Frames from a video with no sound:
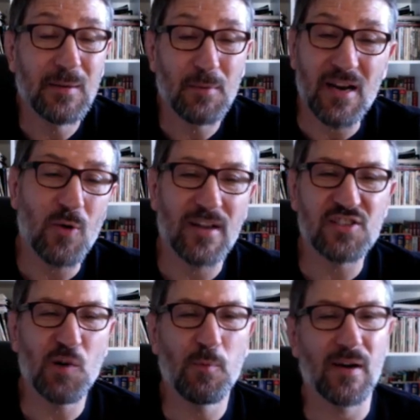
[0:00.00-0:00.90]
But anyway, it's
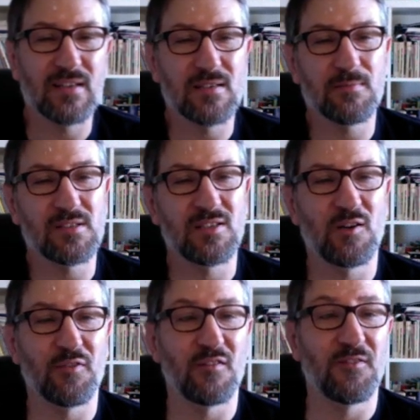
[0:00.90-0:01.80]
no points.
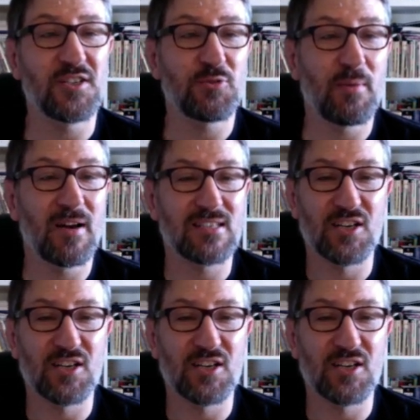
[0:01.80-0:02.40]
So for the first 3 minutes,